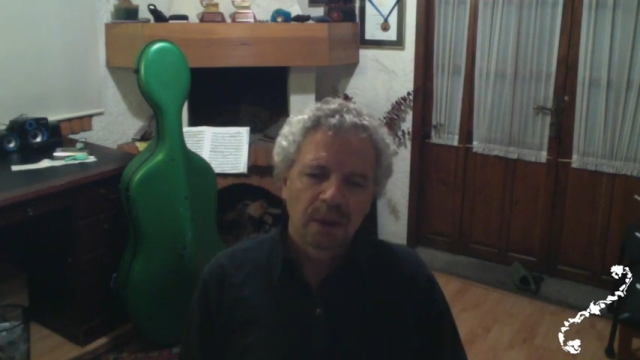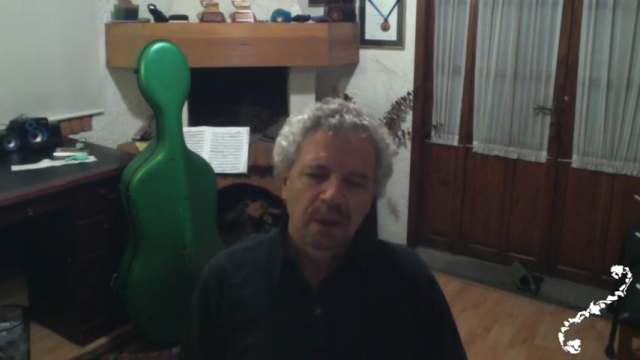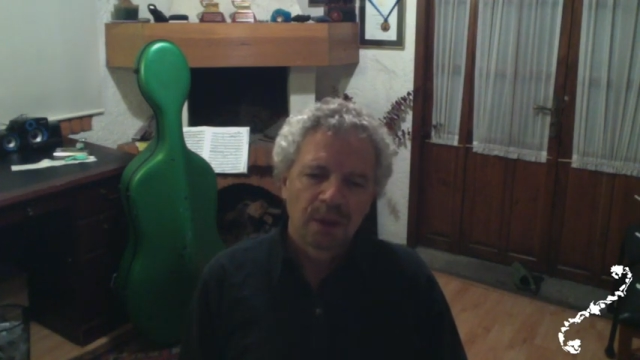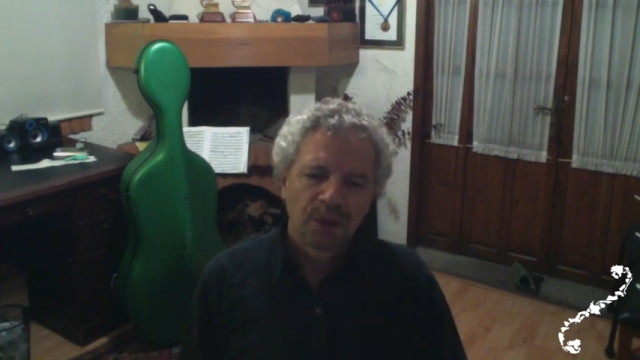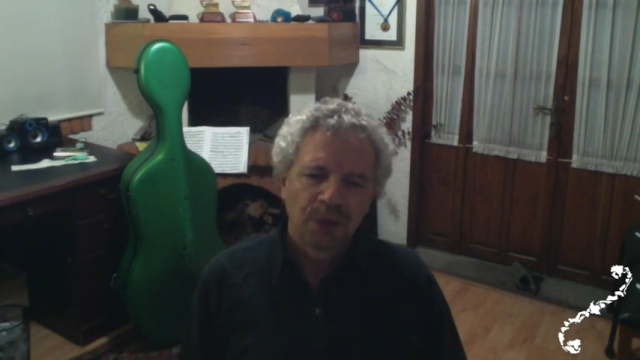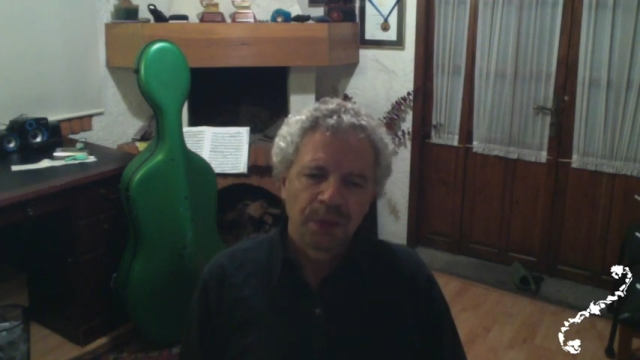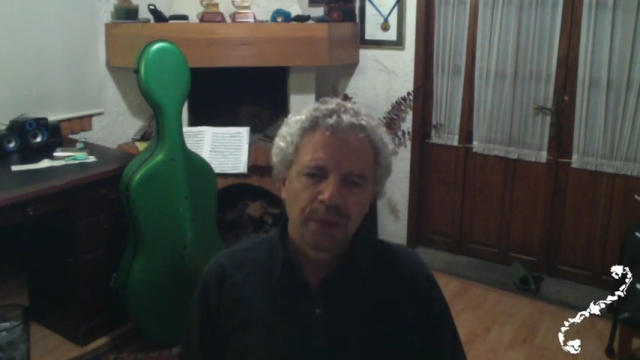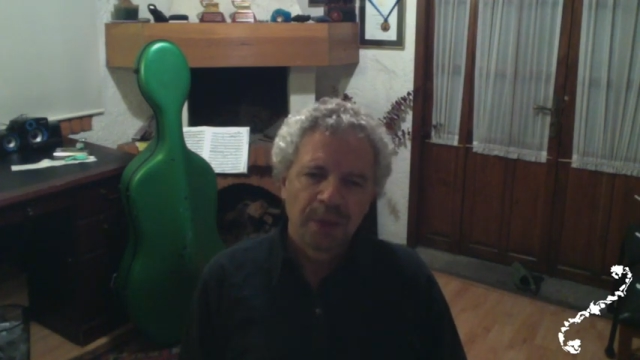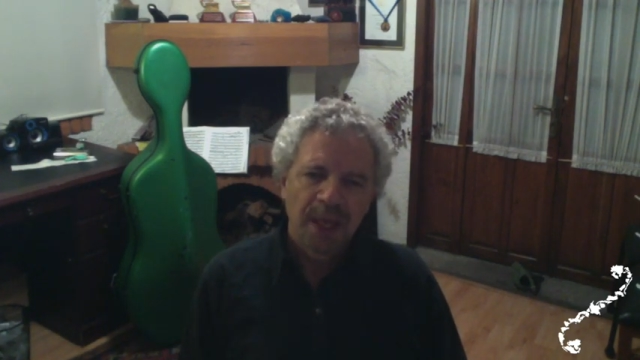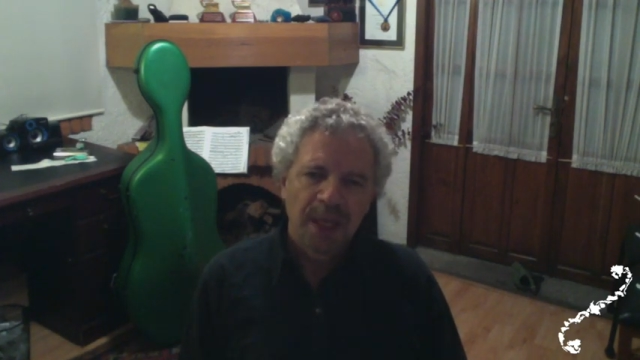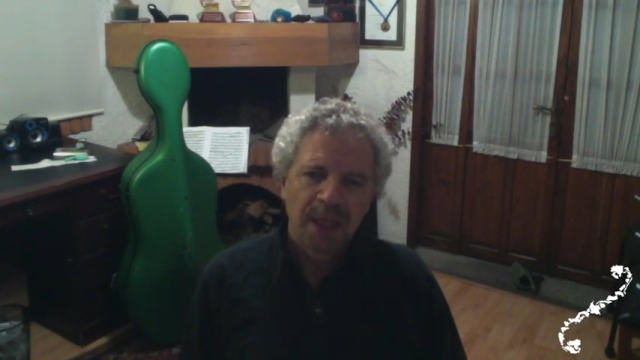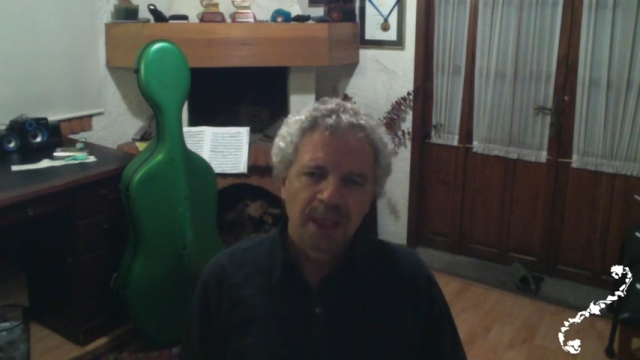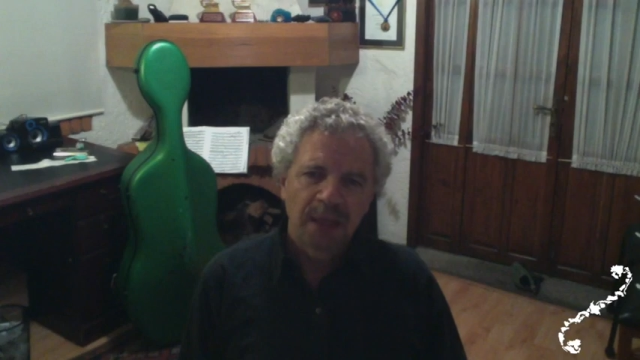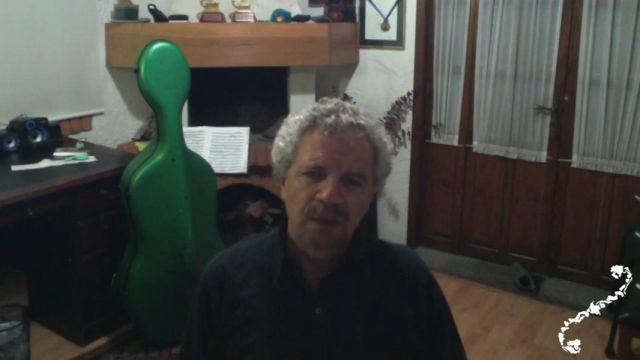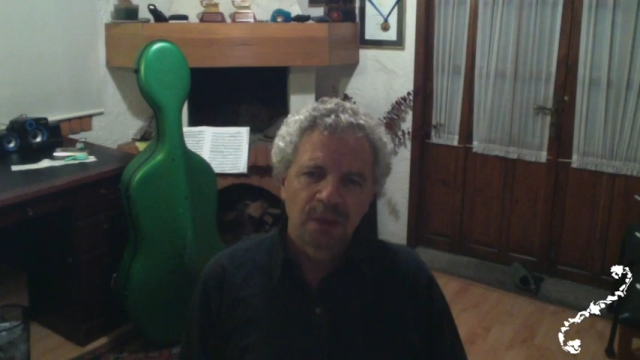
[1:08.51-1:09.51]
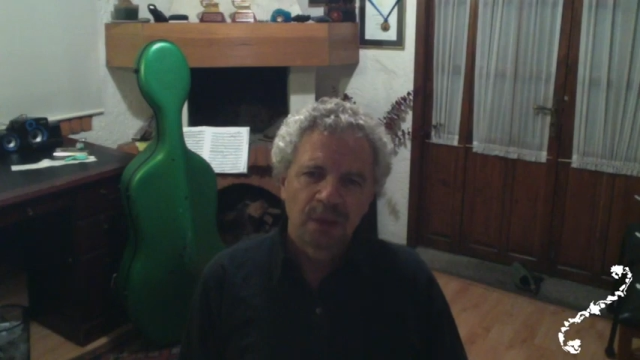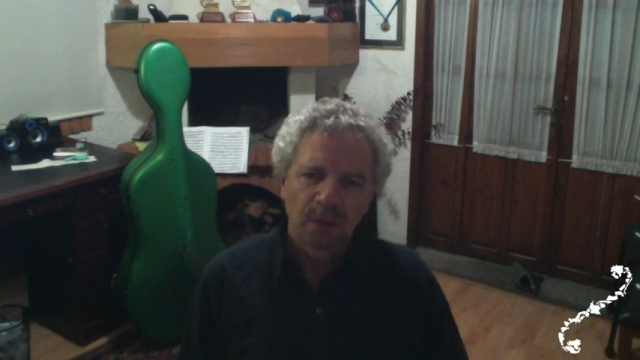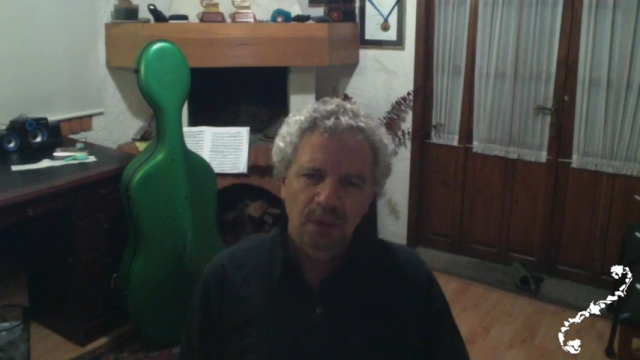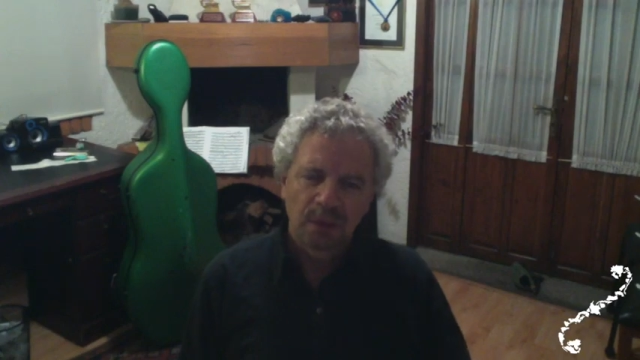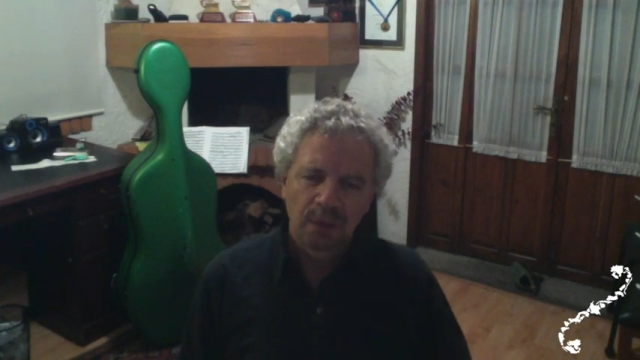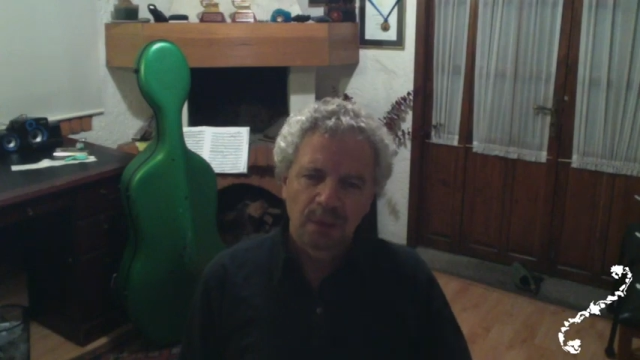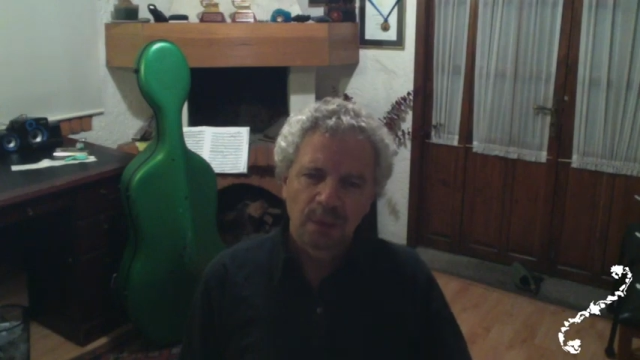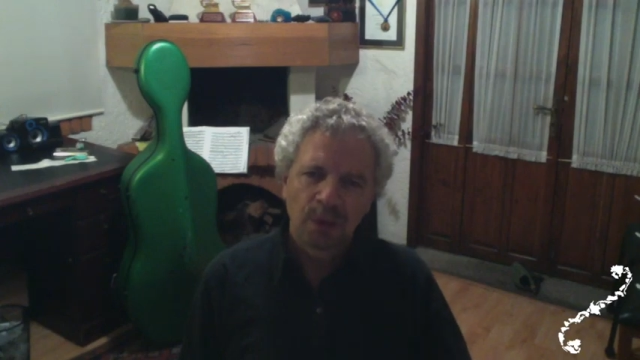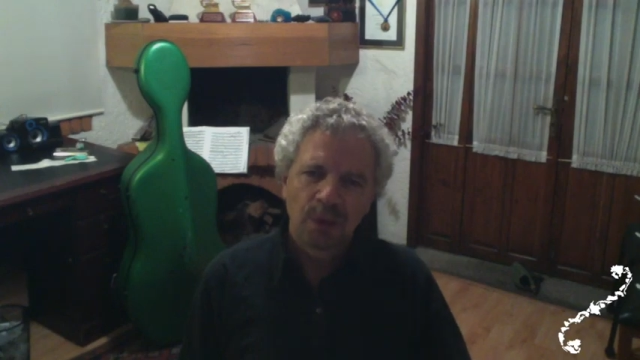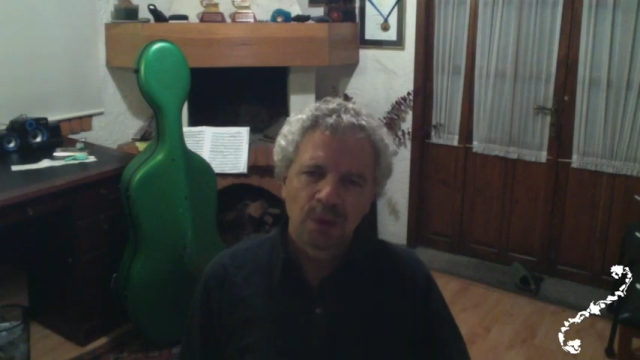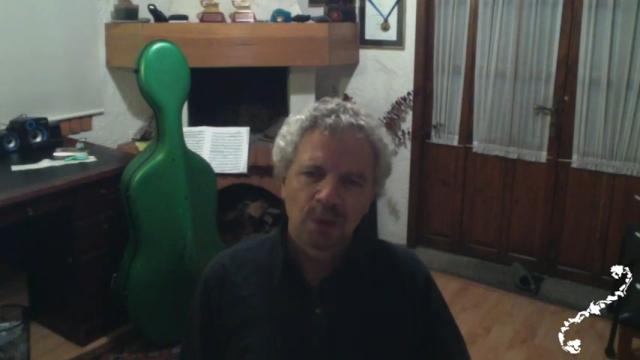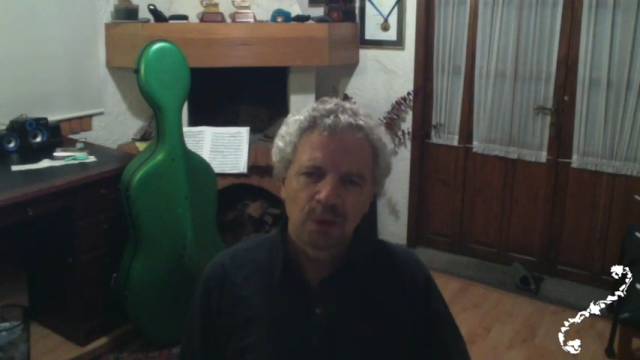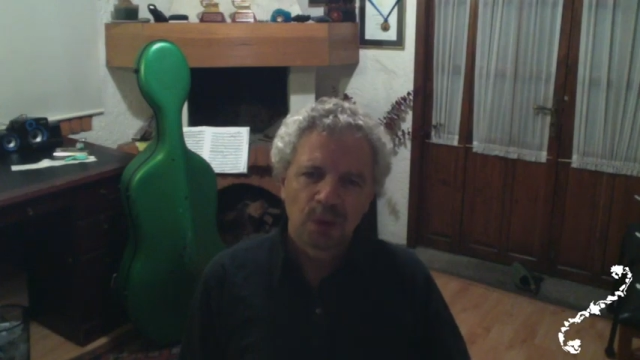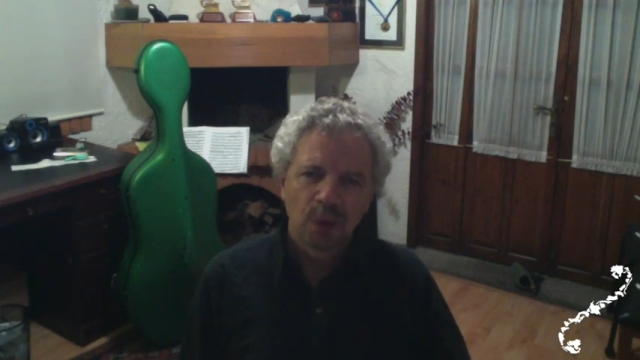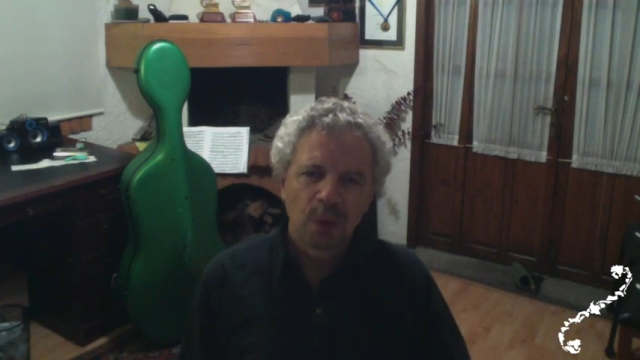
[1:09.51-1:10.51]
three main music
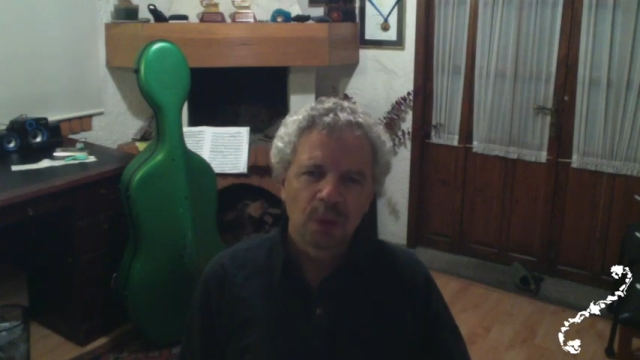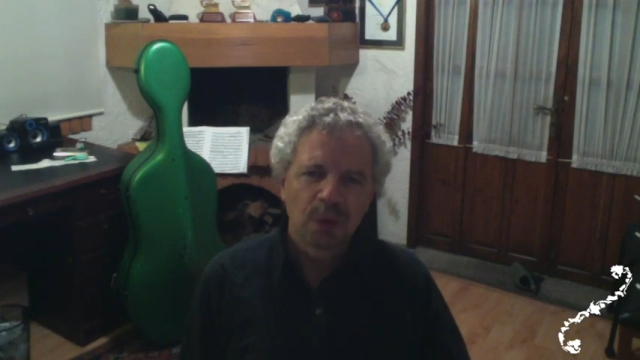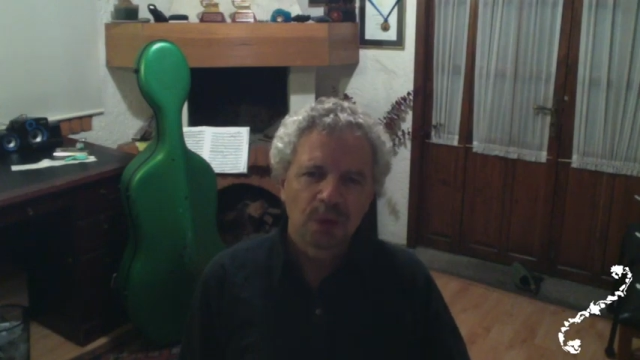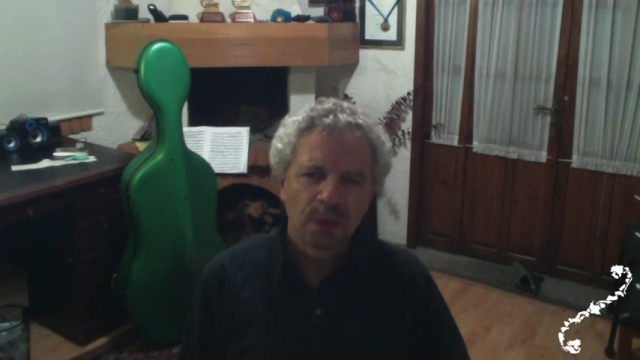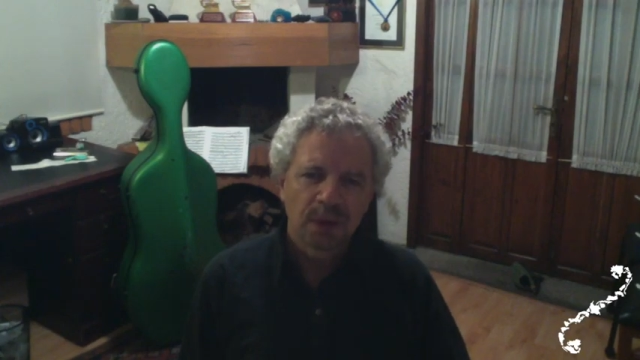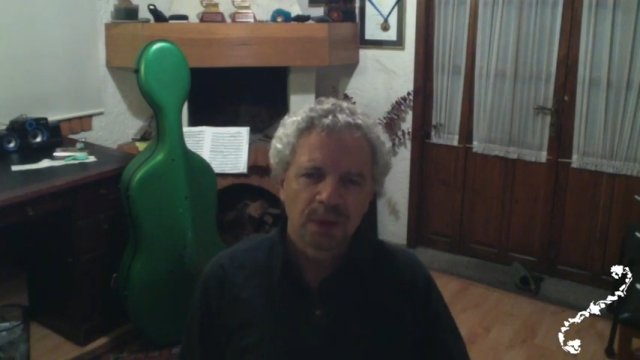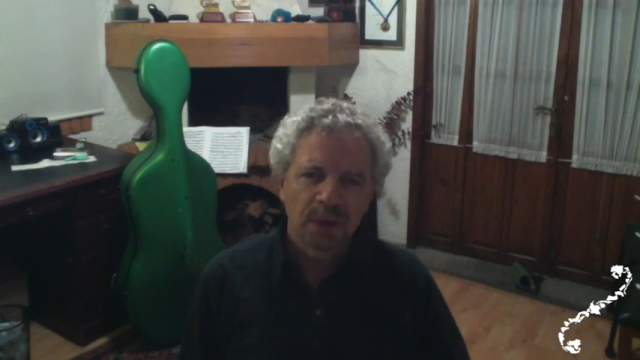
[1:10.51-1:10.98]
schools in